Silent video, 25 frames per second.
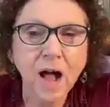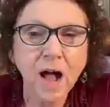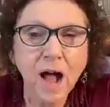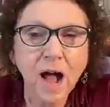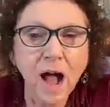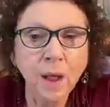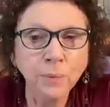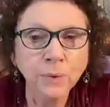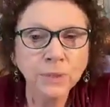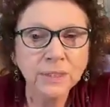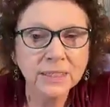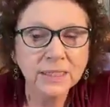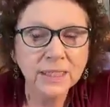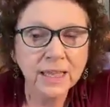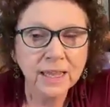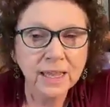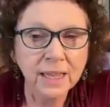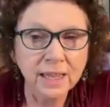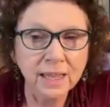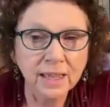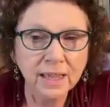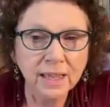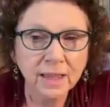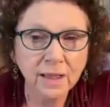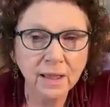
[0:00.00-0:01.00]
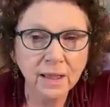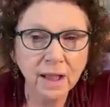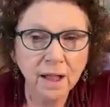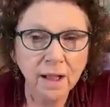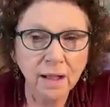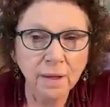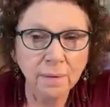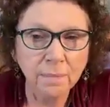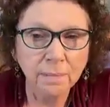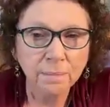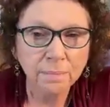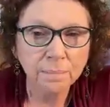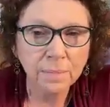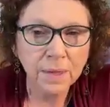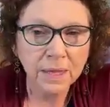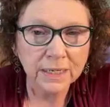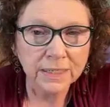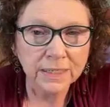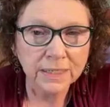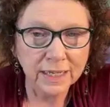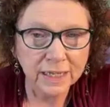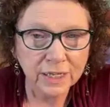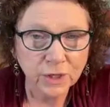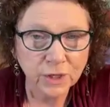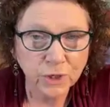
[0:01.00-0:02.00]
I would say
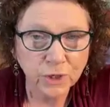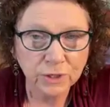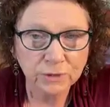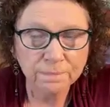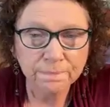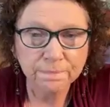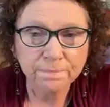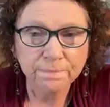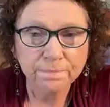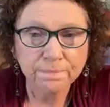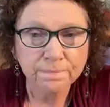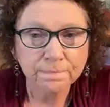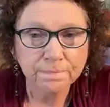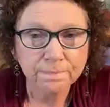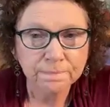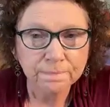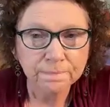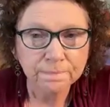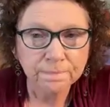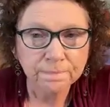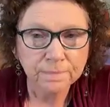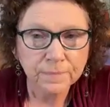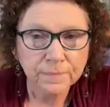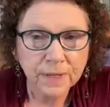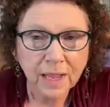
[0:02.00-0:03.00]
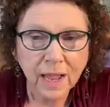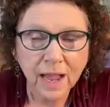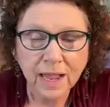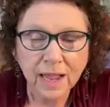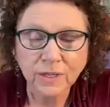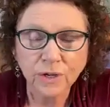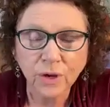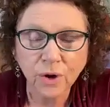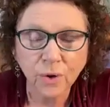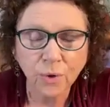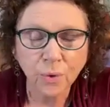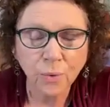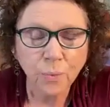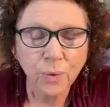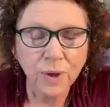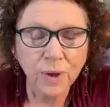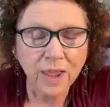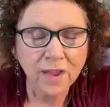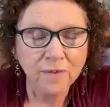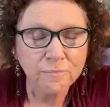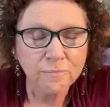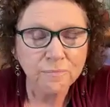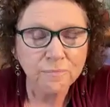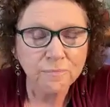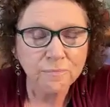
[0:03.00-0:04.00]
meditation. I know we
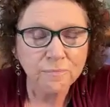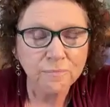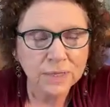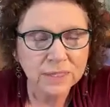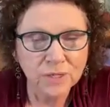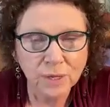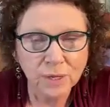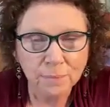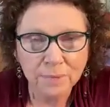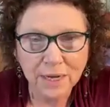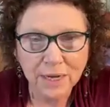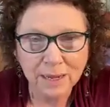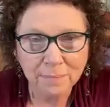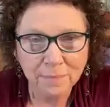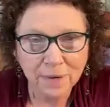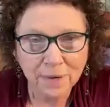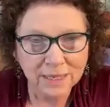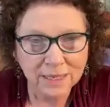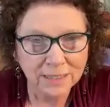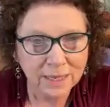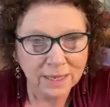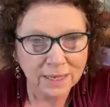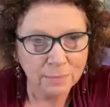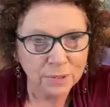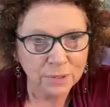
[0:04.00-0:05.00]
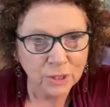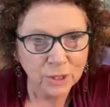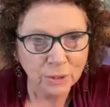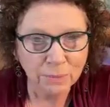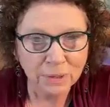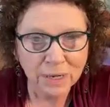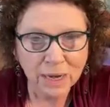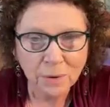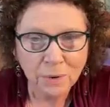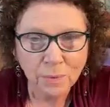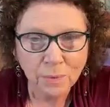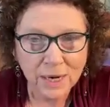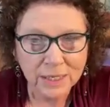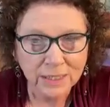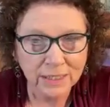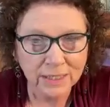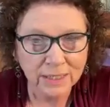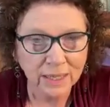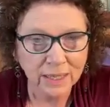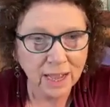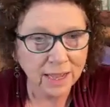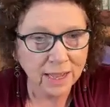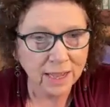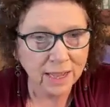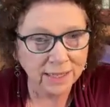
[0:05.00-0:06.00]
have busy Gemini minds. I'm a Gemini
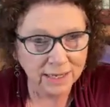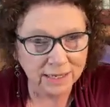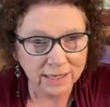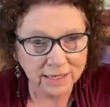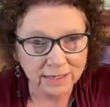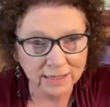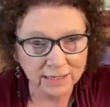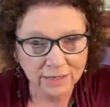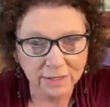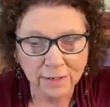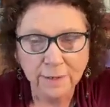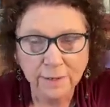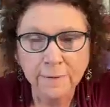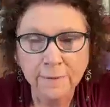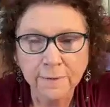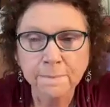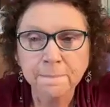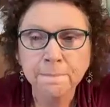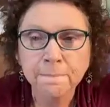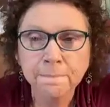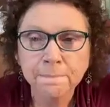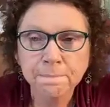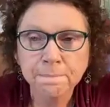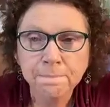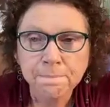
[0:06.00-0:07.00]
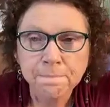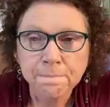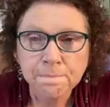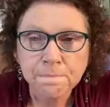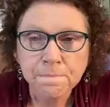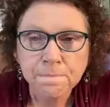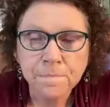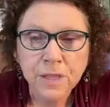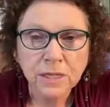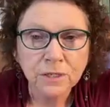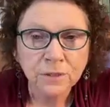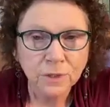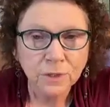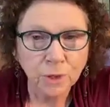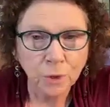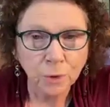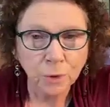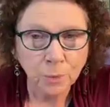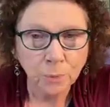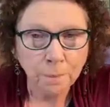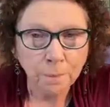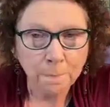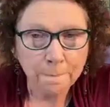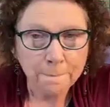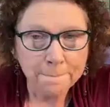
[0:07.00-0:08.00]
rising. I get it.
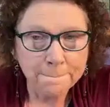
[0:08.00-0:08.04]
So